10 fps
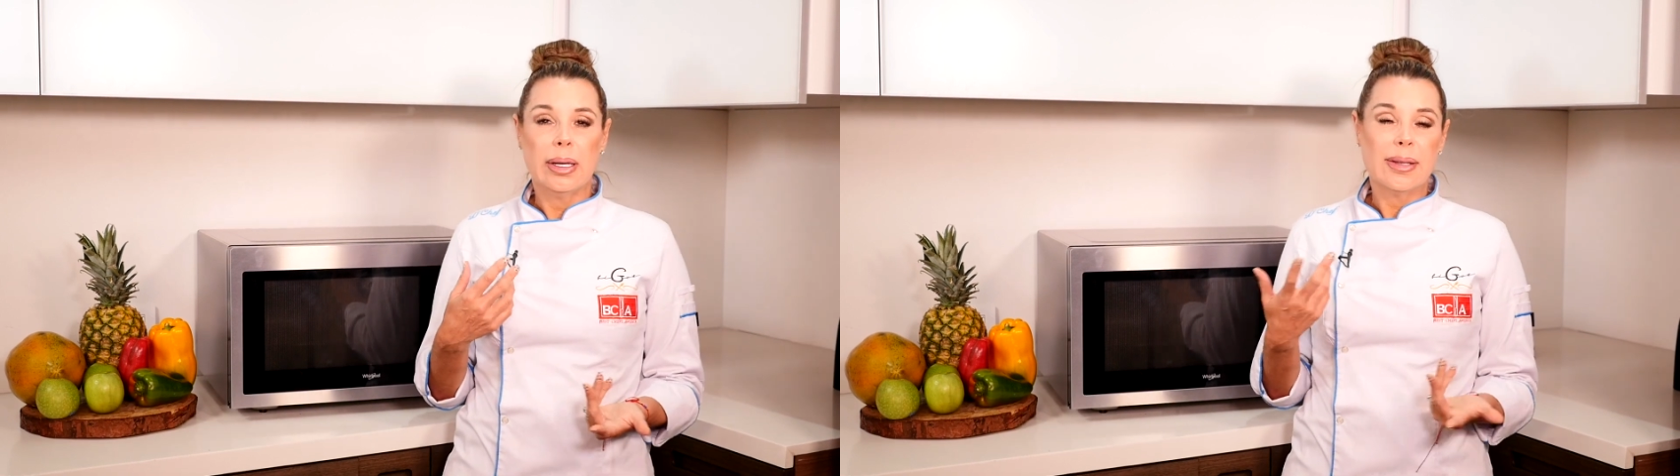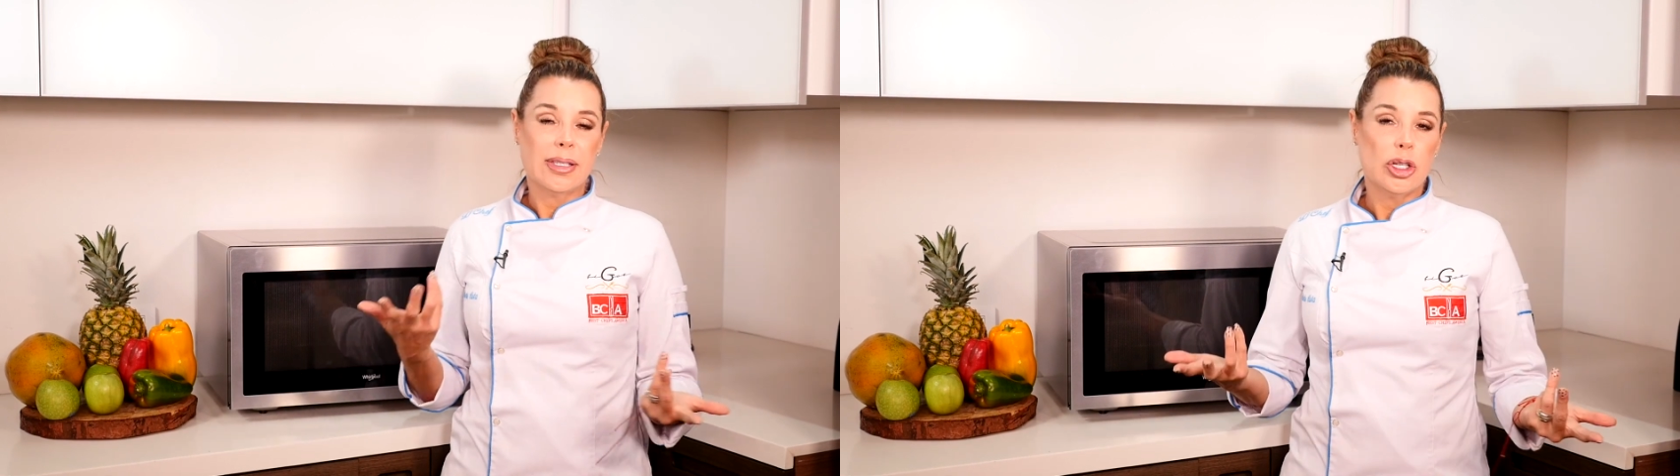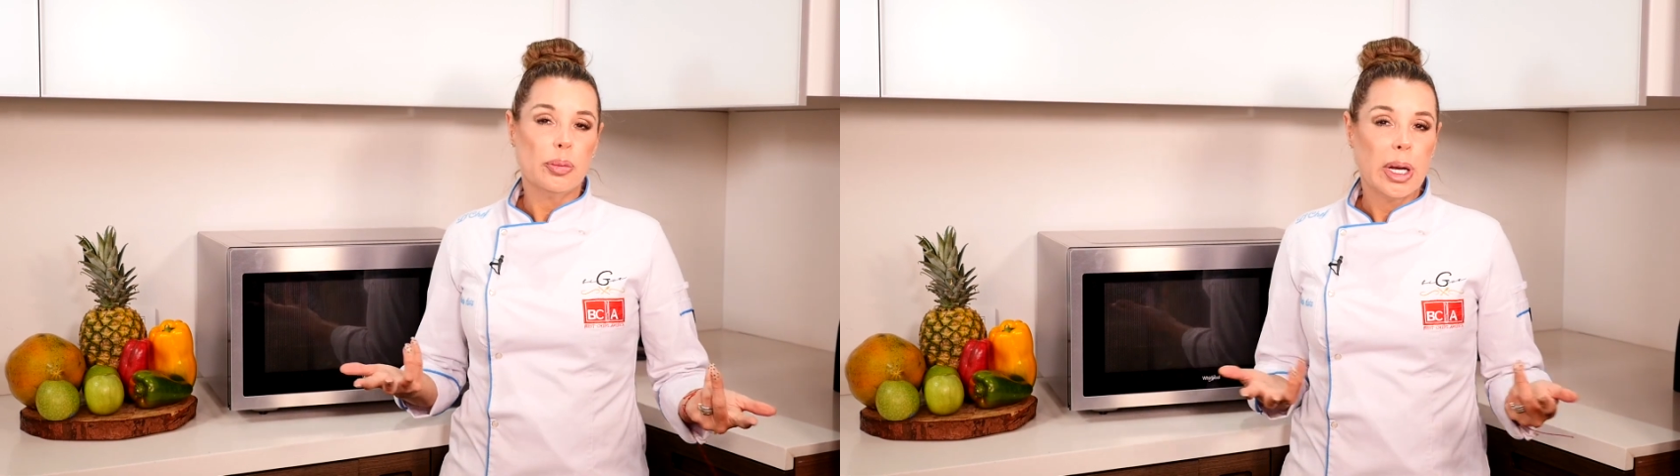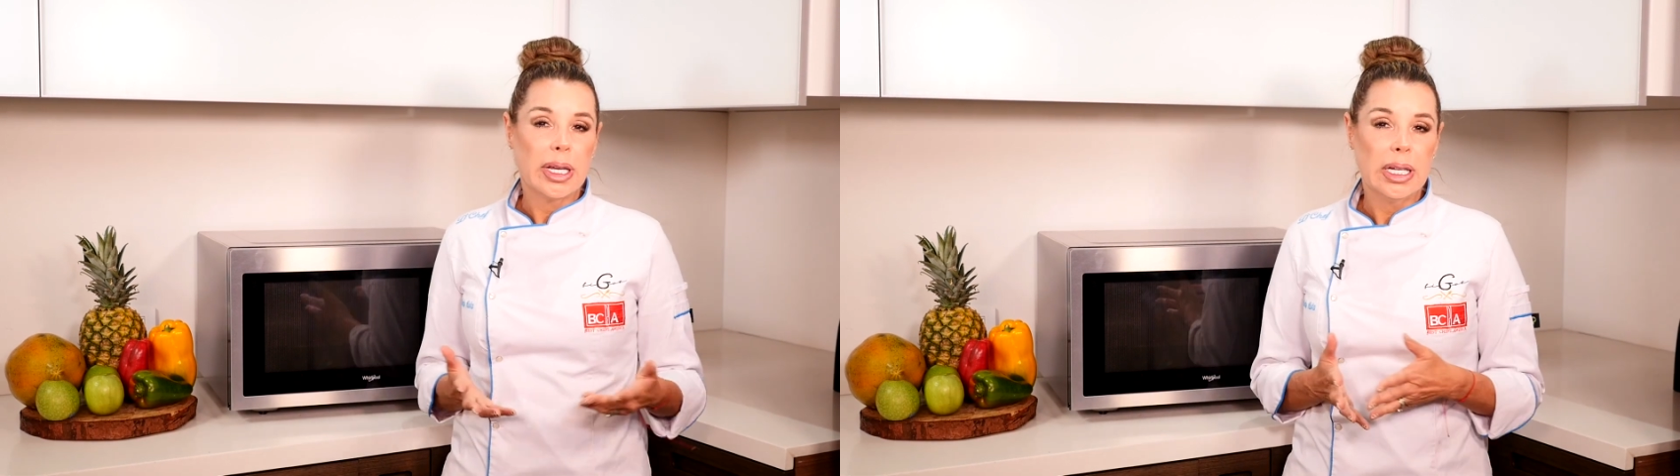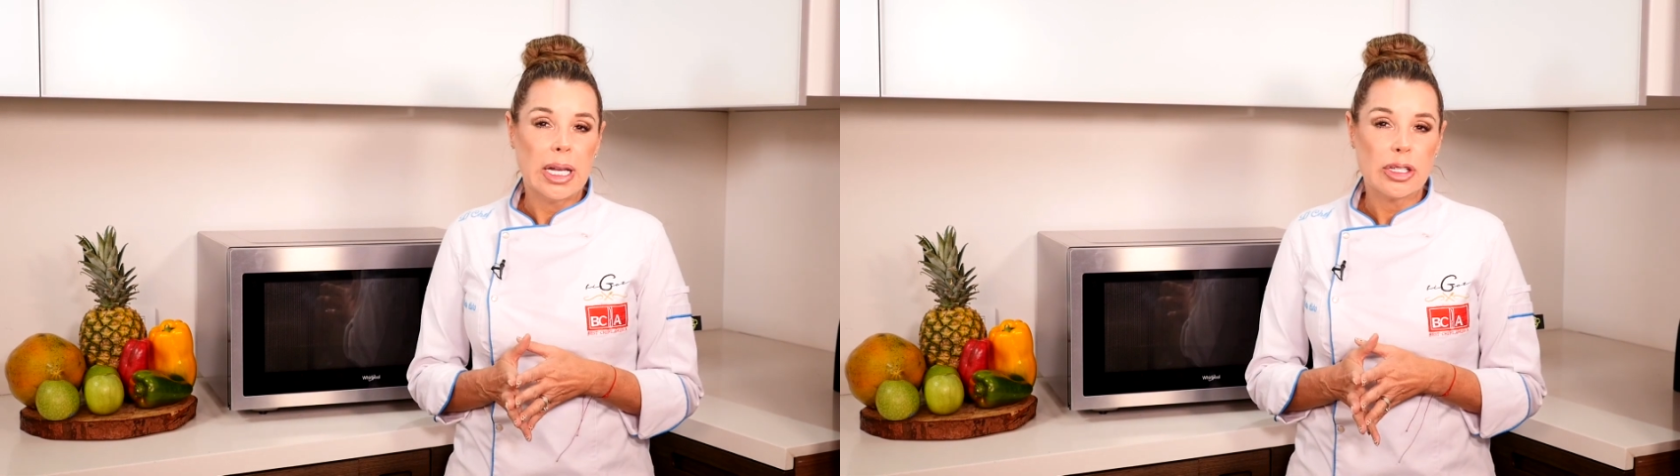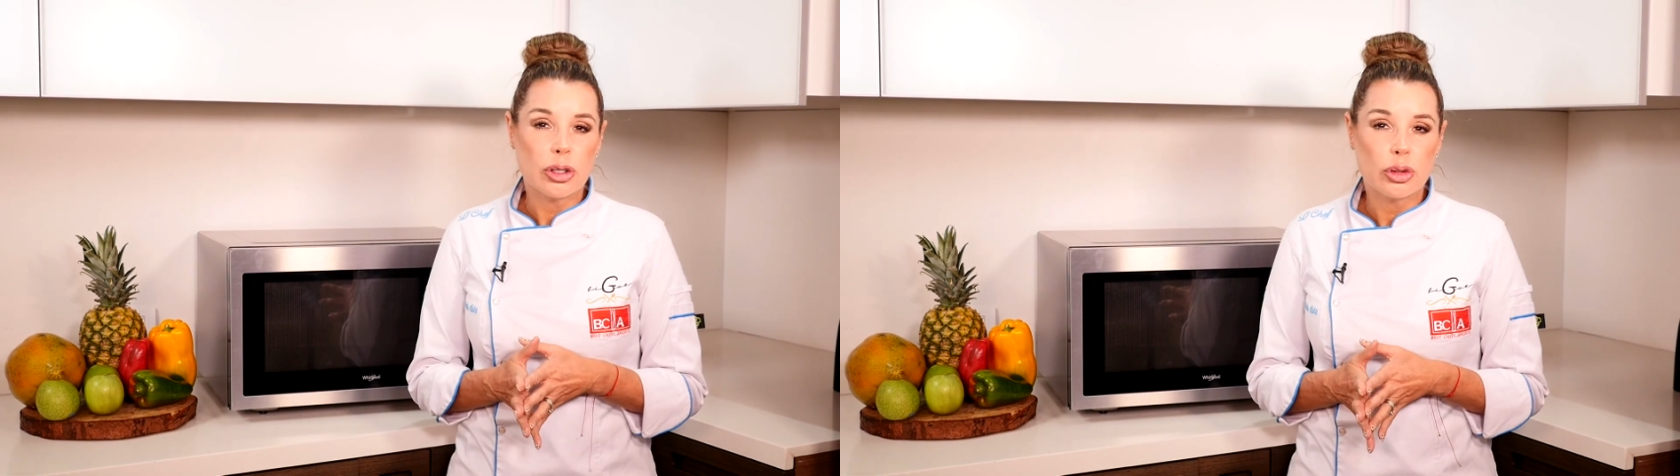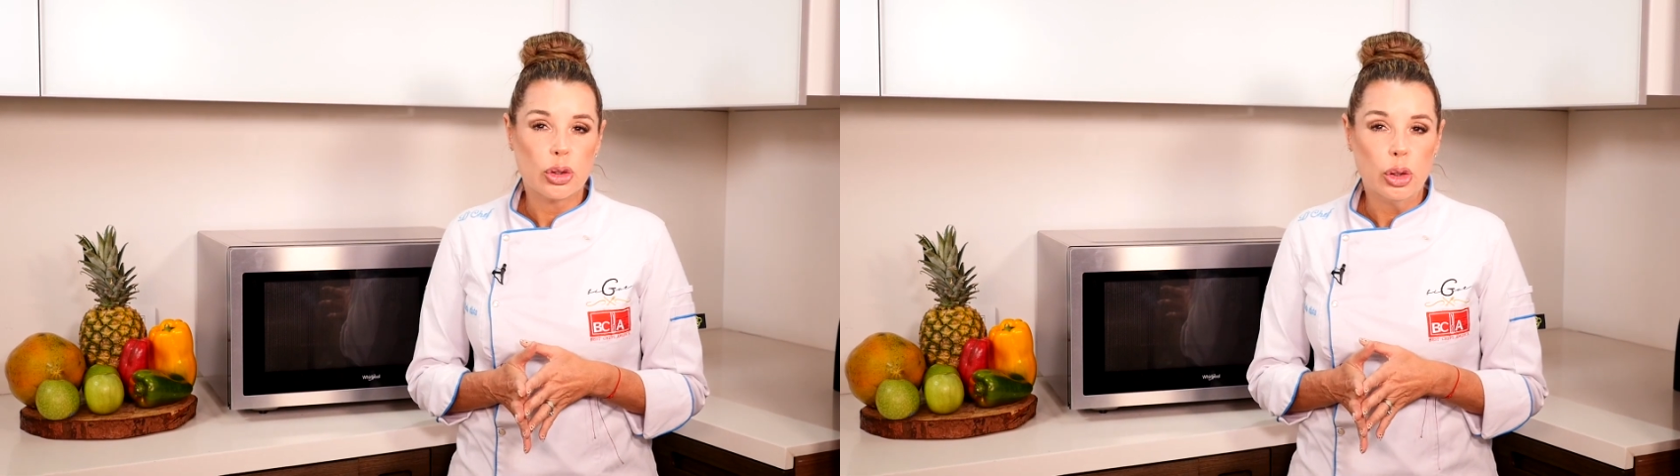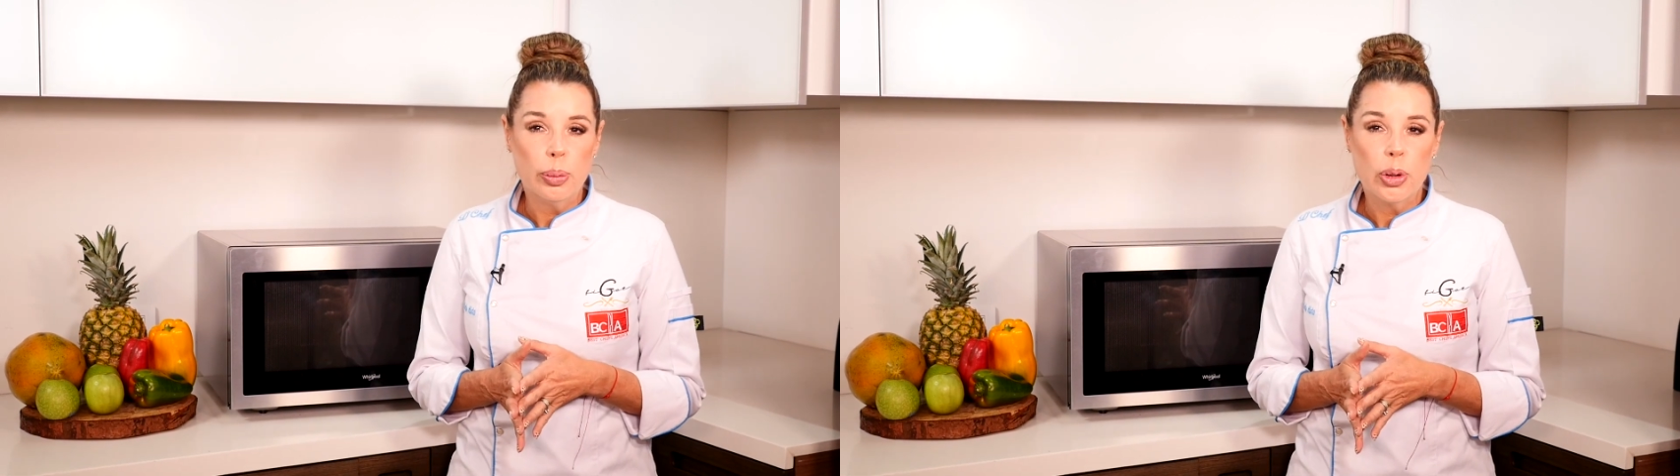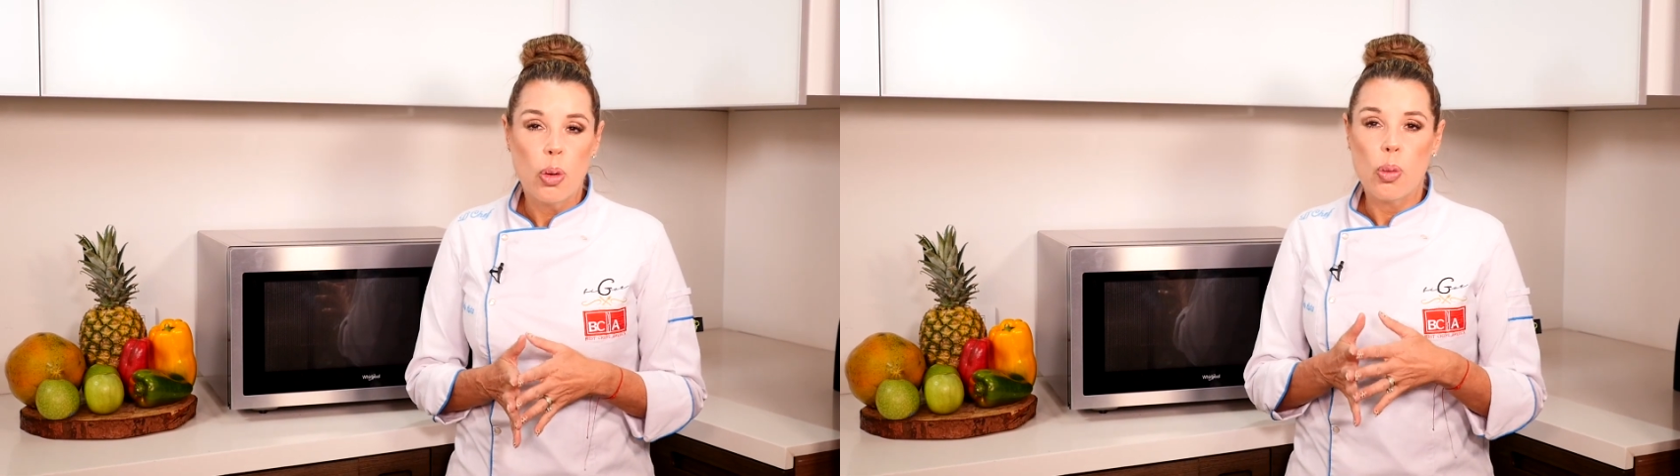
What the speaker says: let's say you're making lentil soup,